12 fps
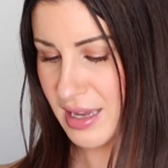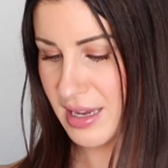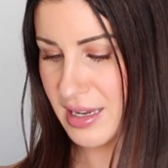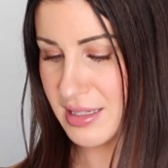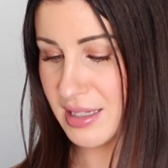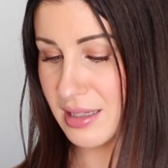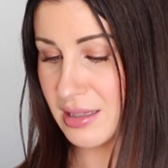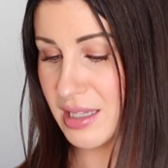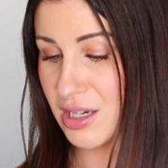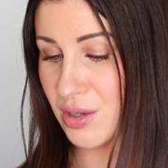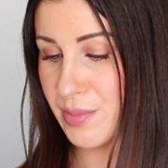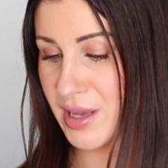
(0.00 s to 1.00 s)
is a
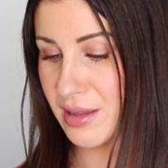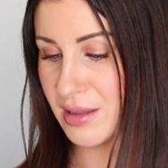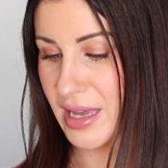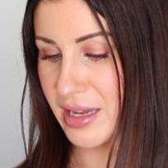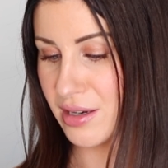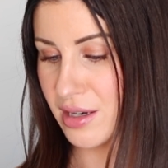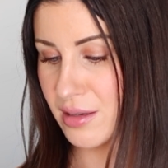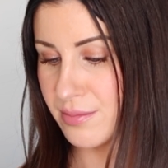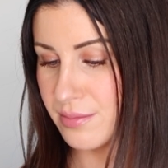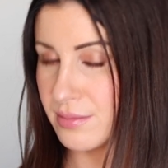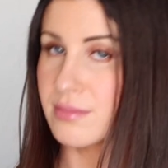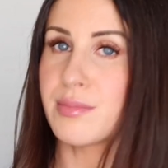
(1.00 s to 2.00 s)
little bit lighter,
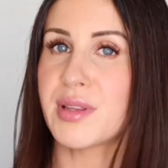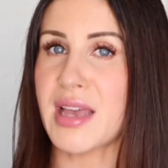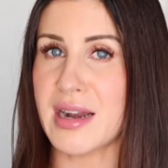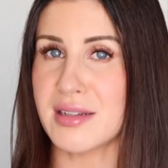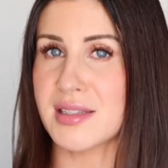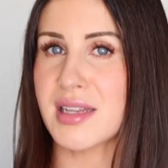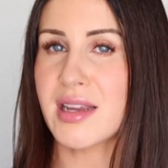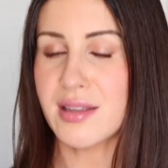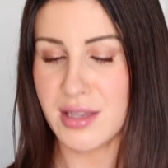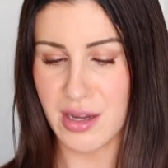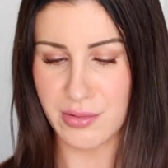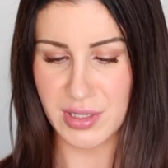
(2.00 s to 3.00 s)
but that is like
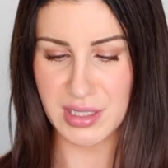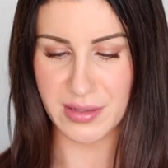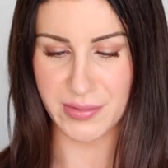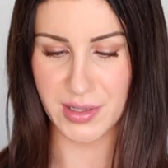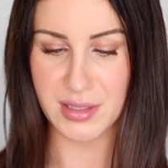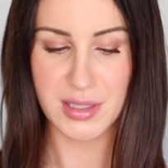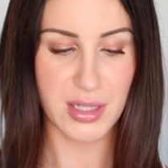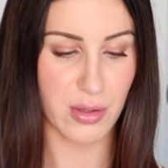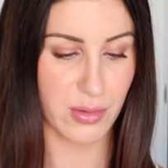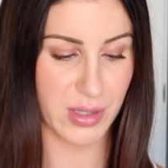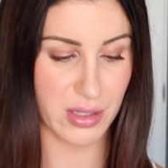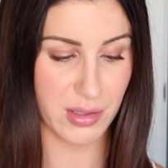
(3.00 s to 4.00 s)
the only difference.
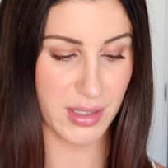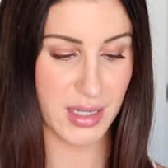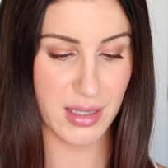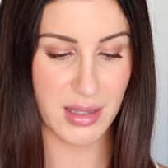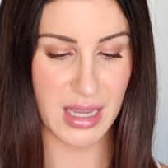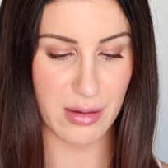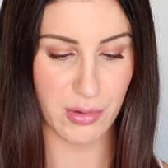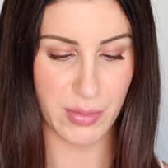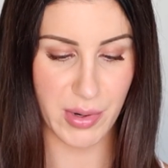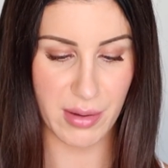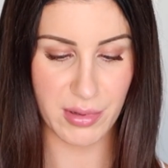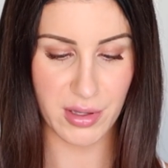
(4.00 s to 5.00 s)
So literally they will
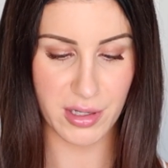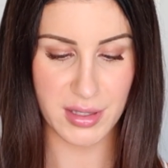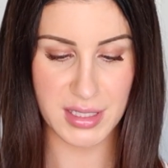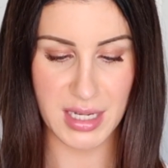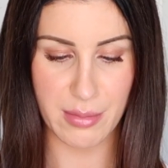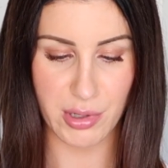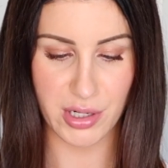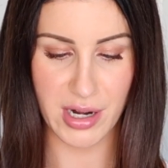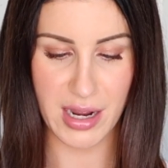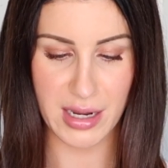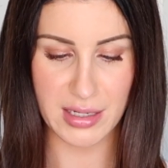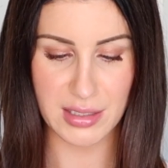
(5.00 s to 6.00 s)
probably look the same on your
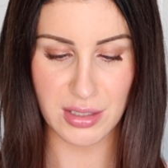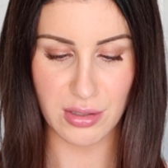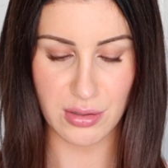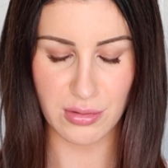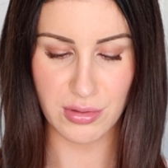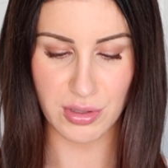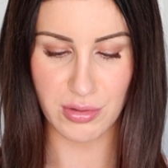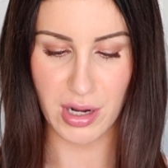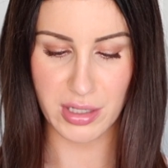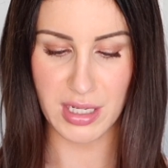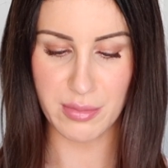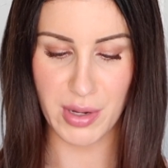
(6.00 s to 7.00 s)
eyes. You do
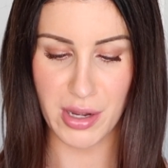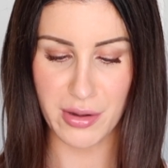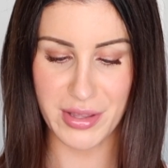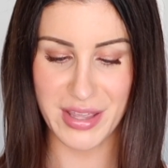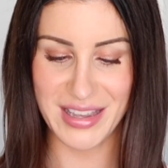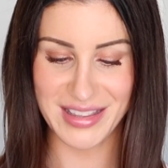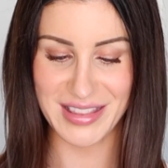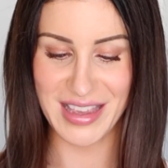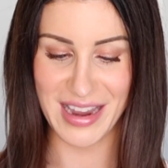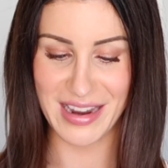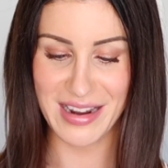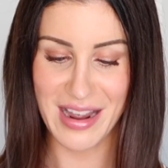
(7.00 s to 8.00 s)
not need both.
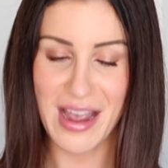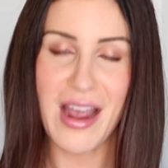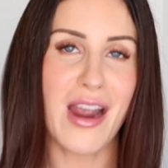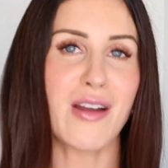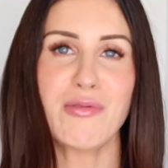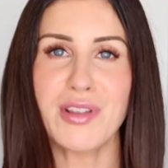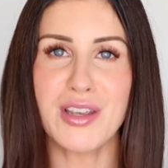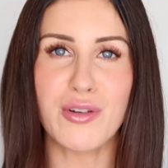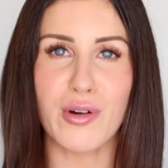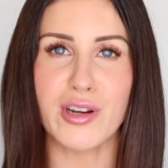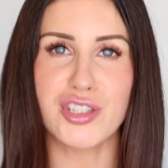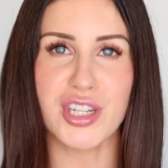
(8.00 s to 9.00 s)
They are really
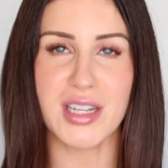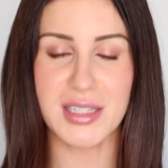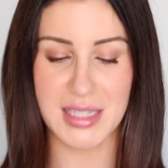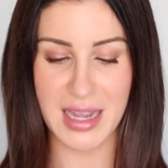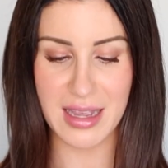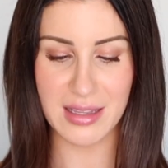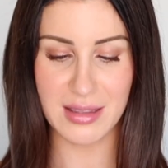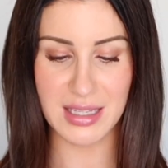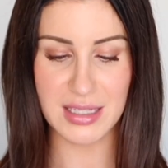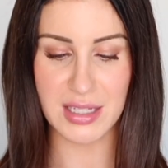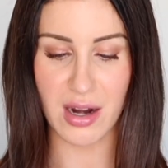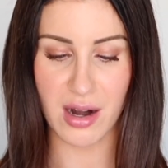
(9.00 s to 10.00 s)
gorgeous, and
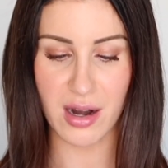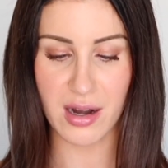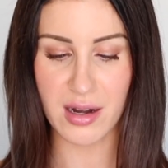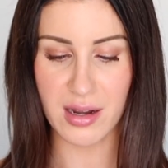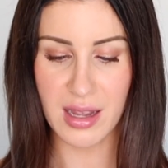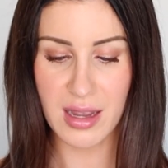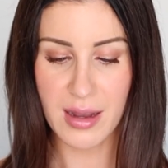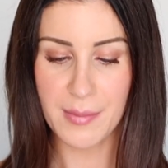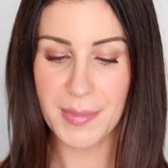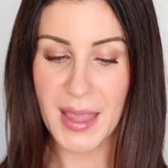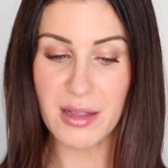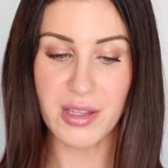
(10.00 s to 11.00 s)
these are
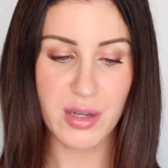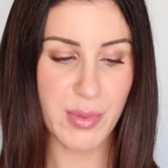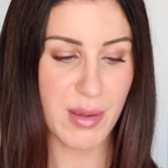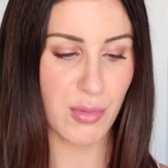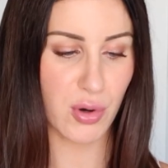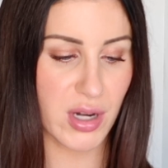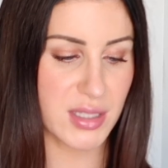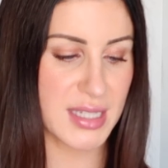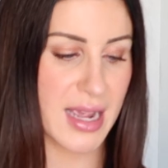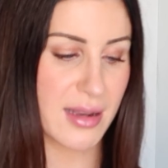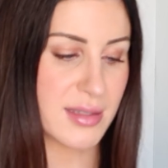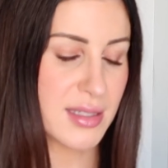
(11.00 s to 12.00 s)
a little bit
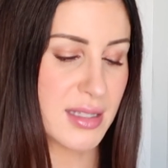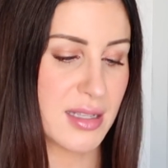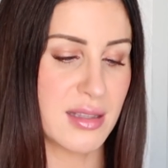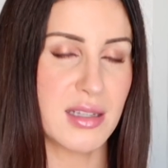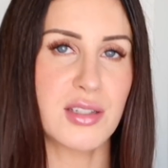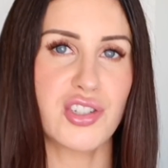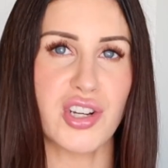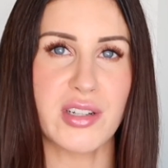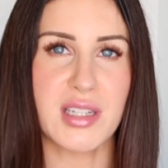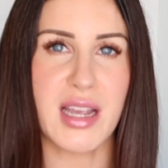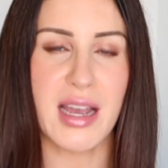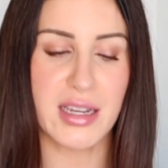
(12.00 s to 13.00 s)
intense than this
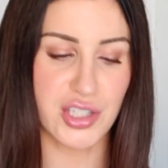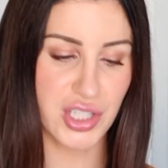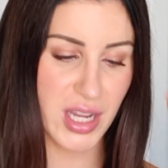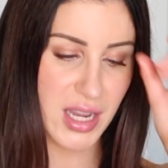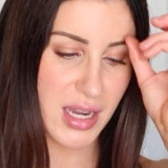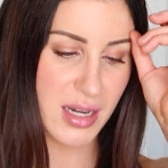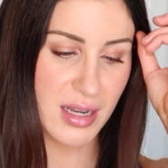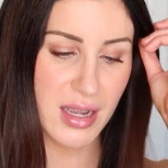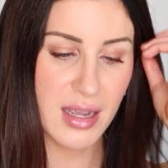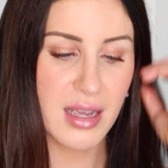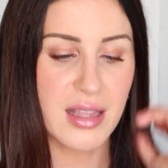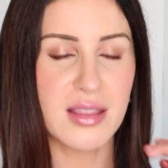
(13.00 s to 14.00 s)
Chantecaille shade.
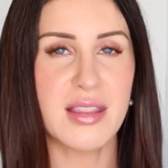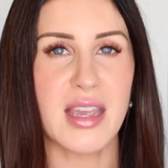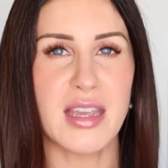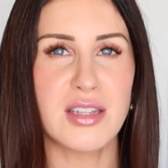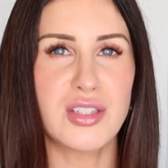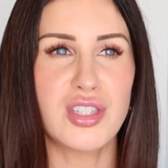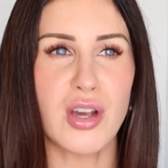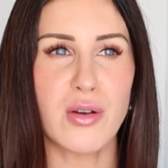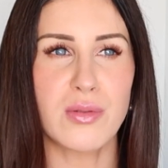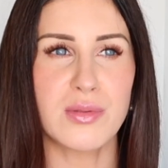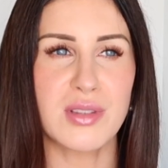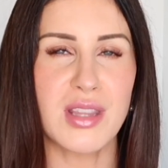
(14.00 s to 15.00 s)
They
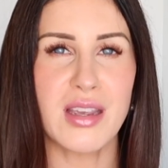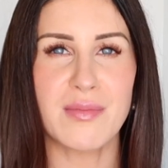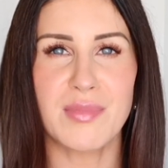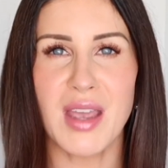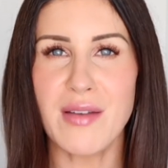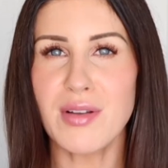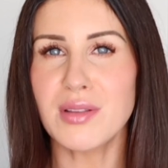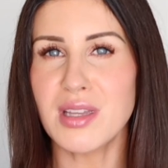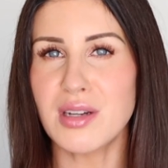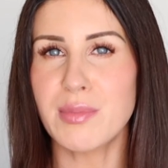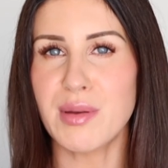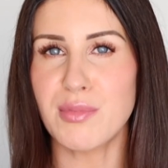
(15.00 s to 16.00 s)
have a
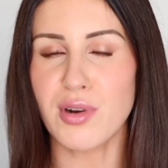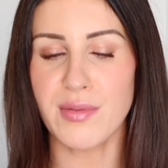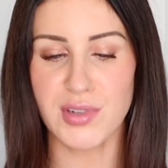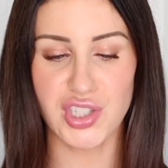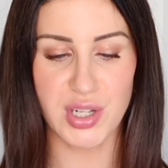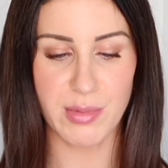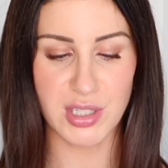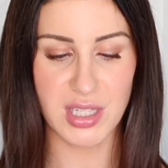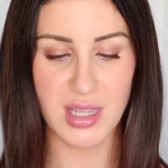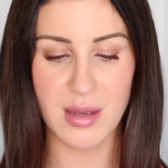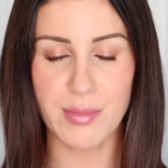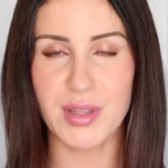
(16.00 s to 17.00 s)
little bit more of a shimmer to
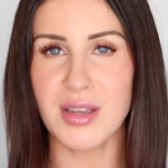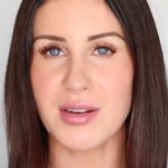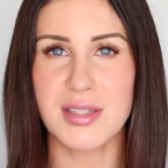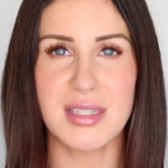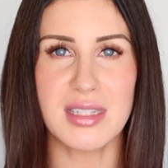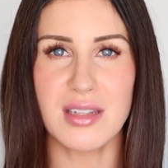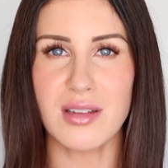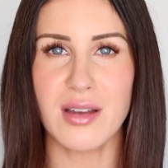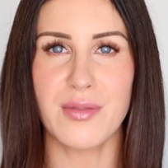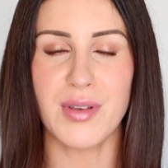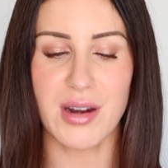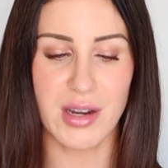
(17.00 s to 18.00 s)
them, but they're still
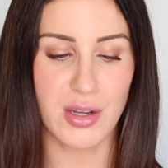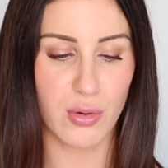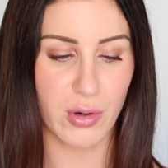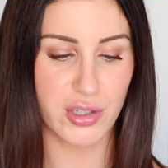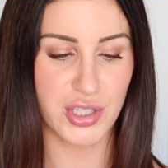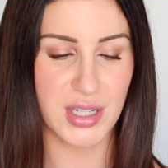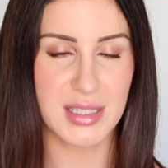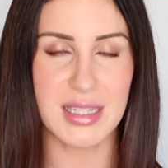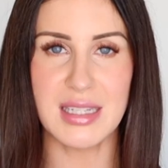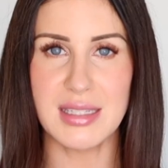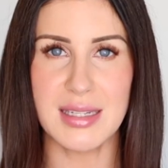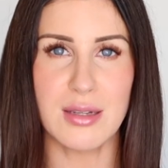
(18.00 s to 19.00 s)
very gorgeous,
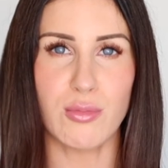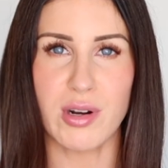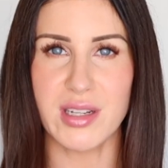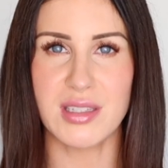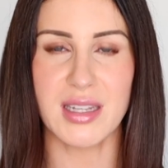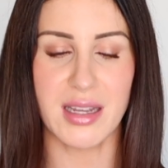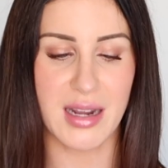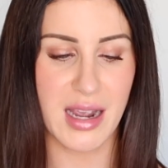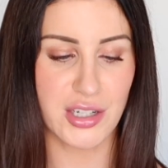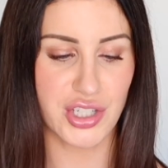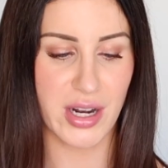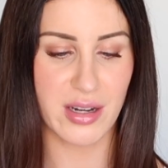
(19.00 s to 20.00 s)
easy one and done
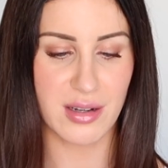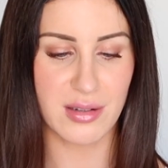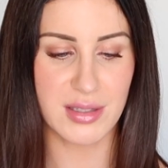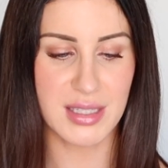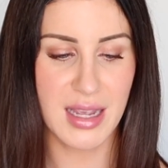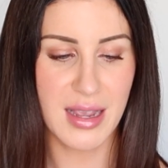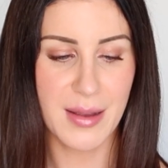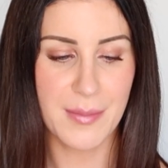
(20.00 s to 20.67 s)
eyeshadows